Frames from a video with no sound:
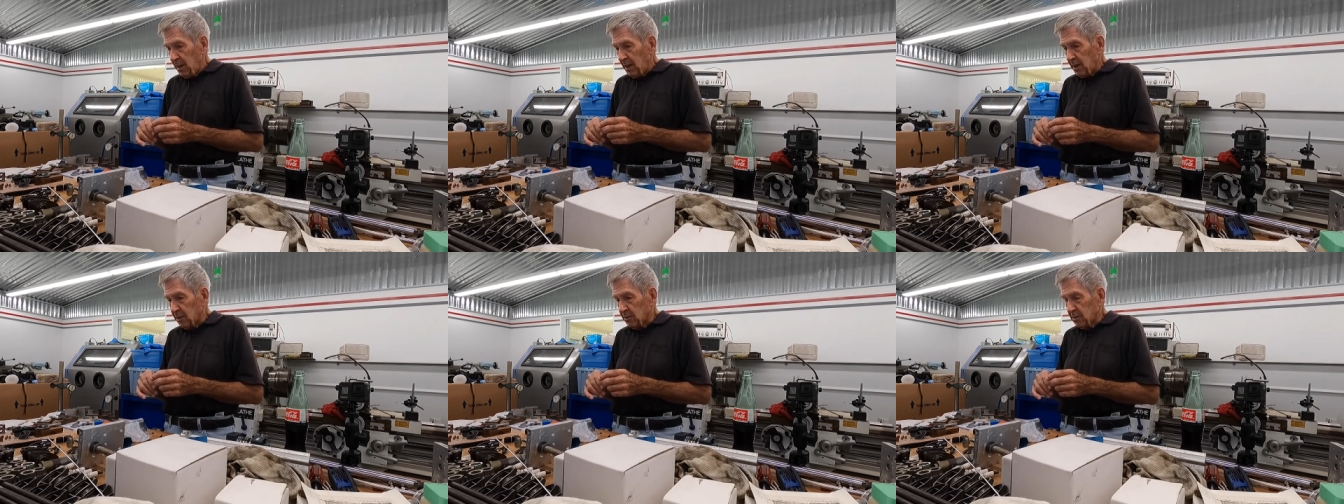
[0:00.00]

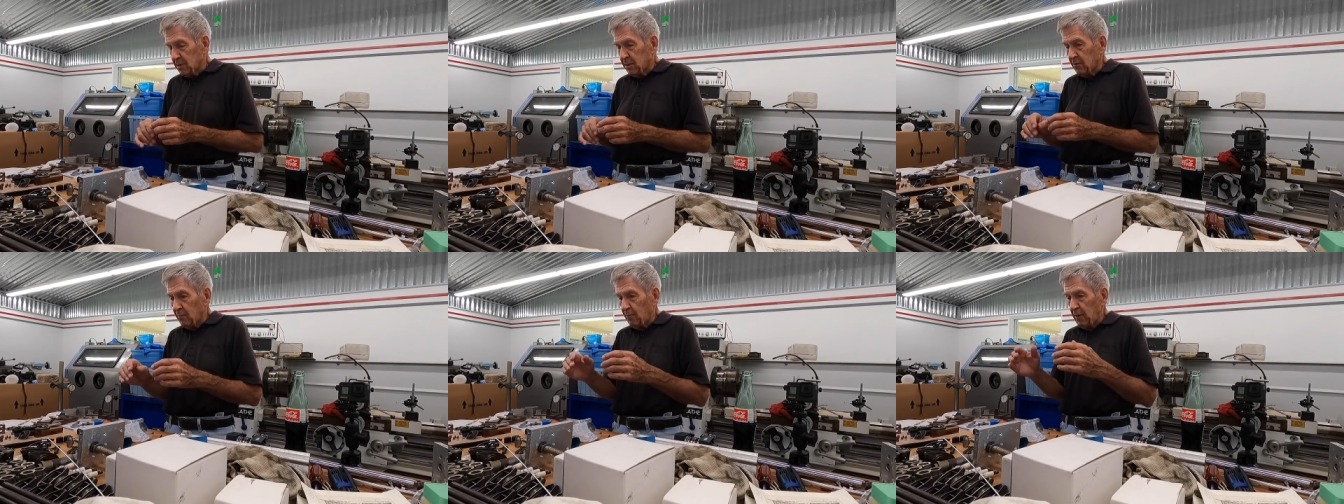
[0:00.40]
Is
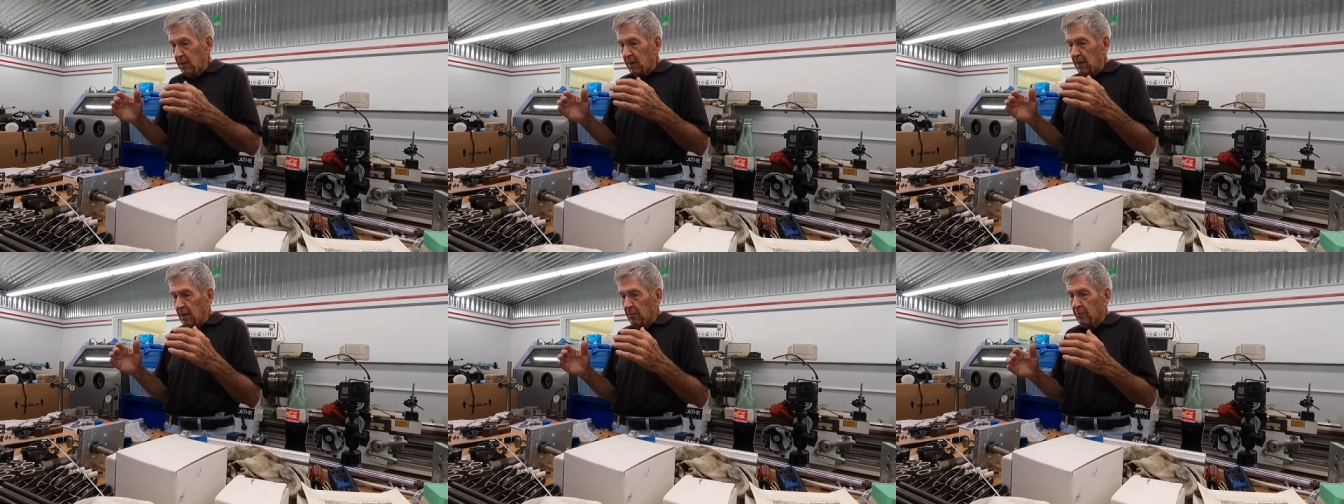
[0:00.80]
to
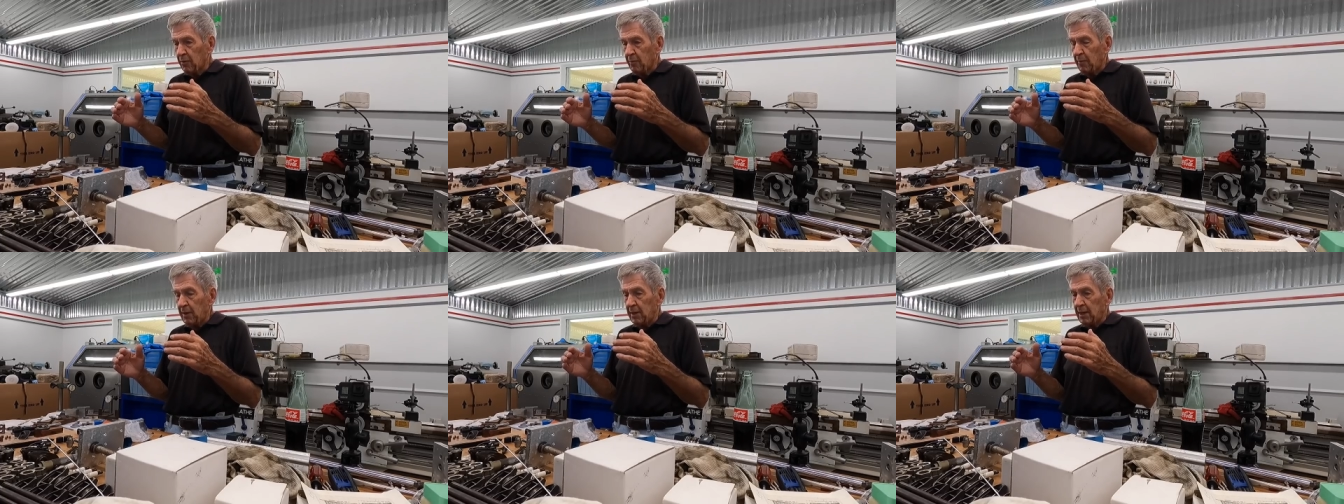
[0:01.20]
be able
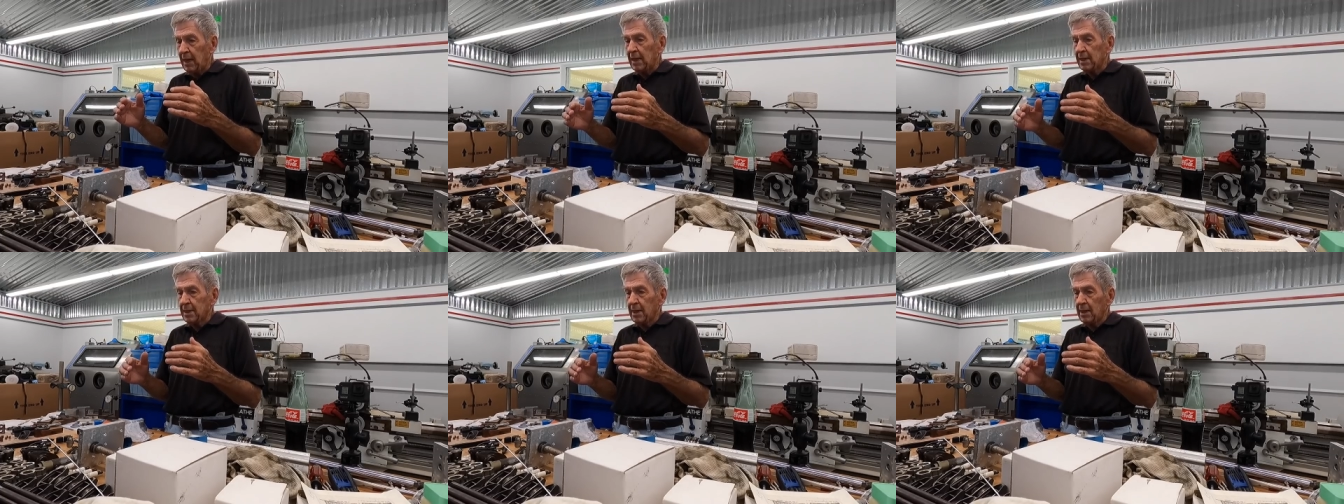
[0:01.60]
to be
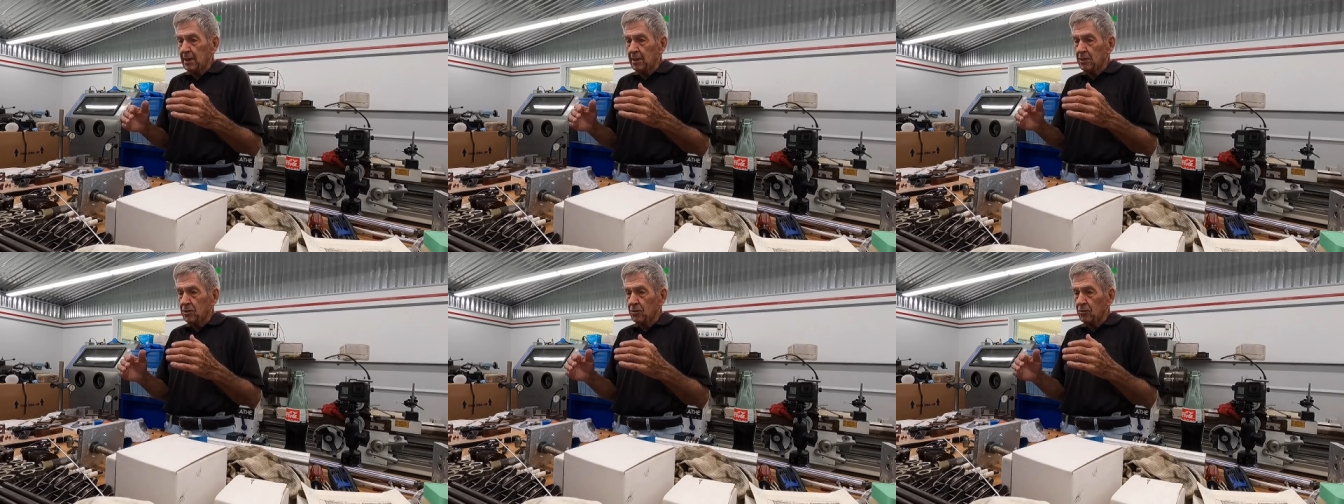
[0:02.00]

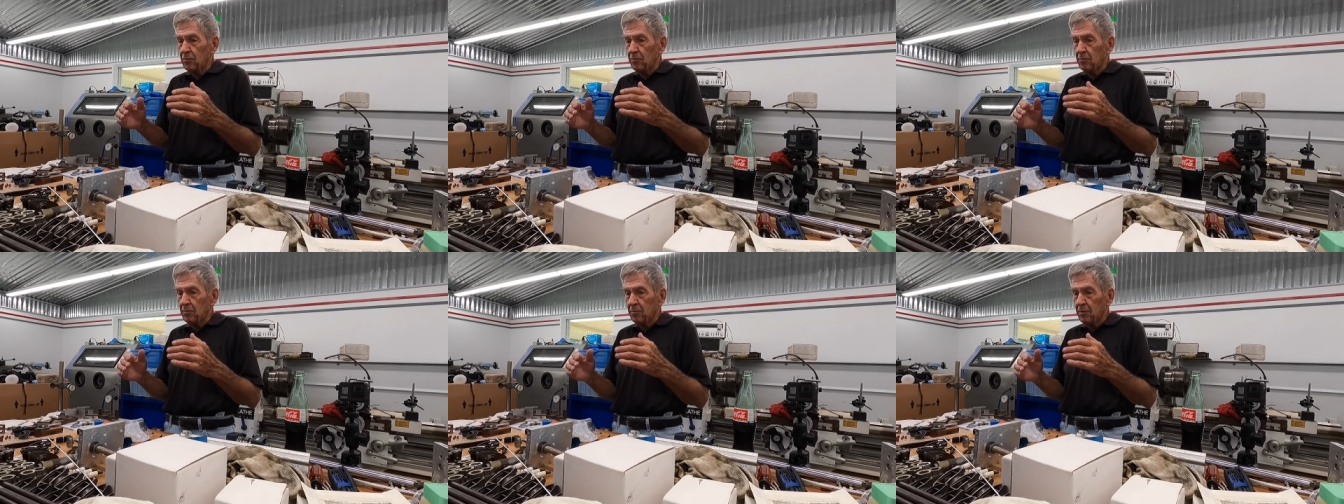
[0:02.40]
dedicated
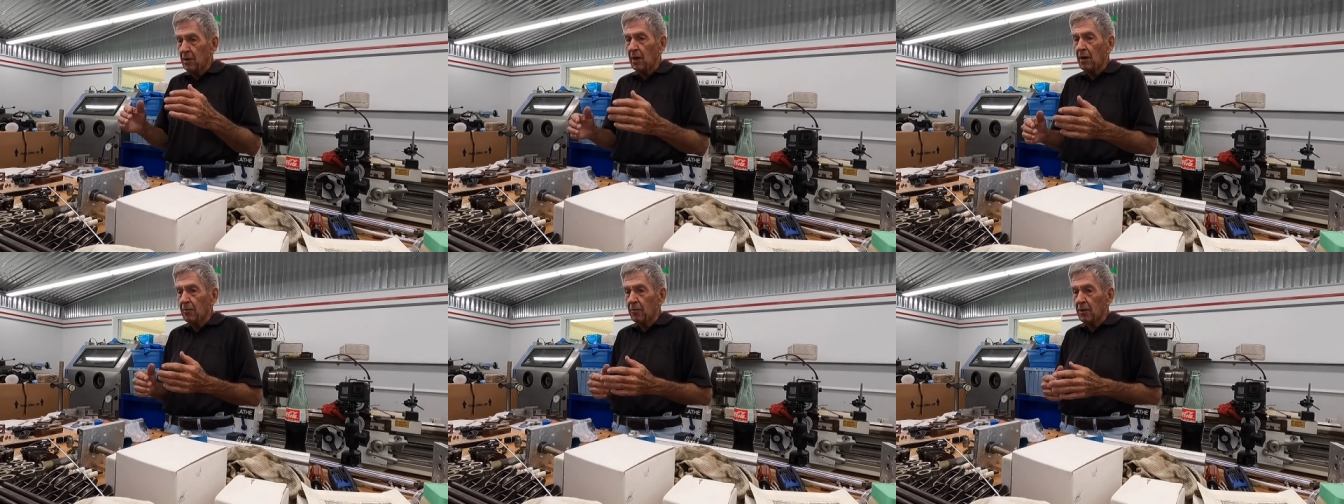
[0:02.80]
to the
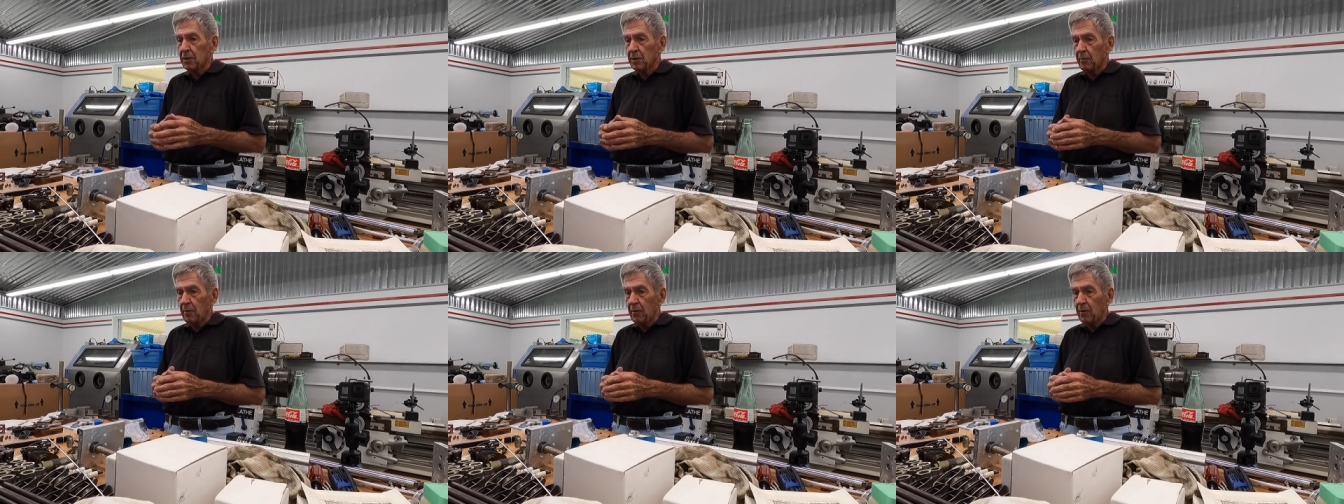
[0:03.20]
hot
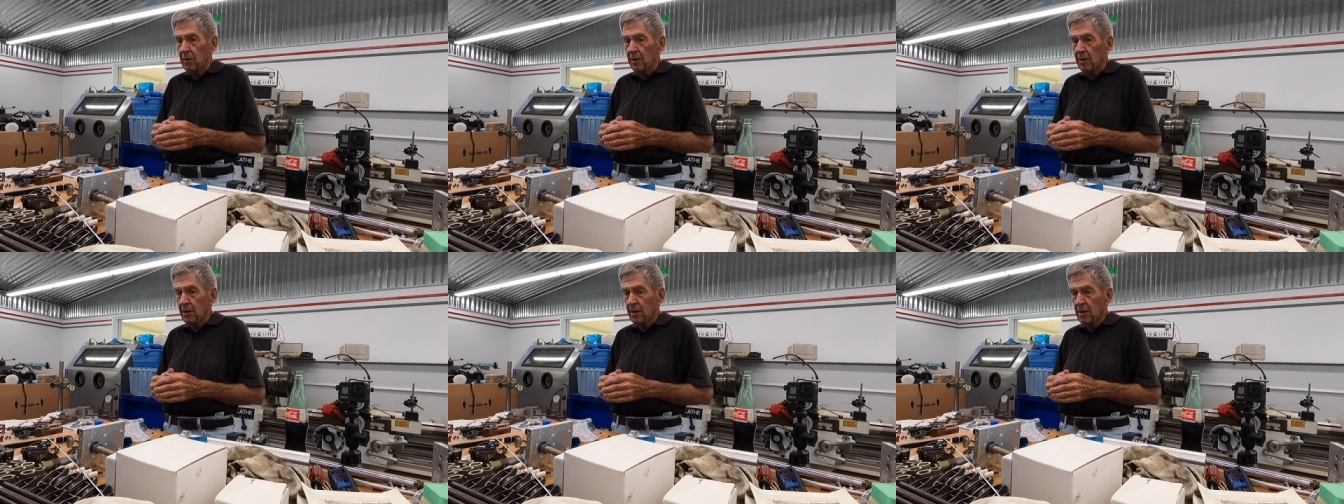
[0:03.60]
rod
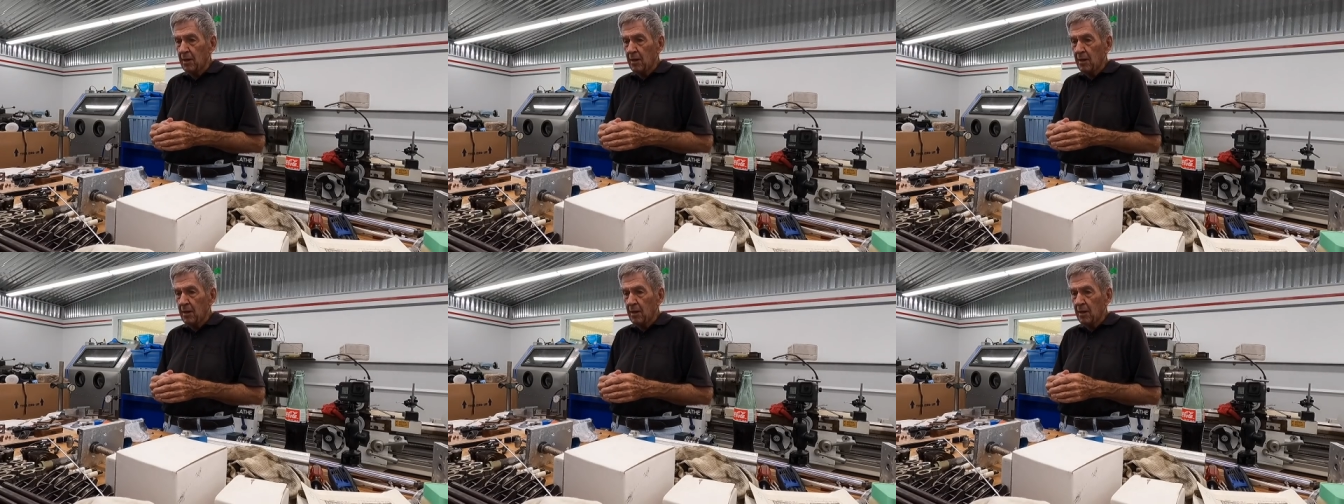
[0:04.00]
community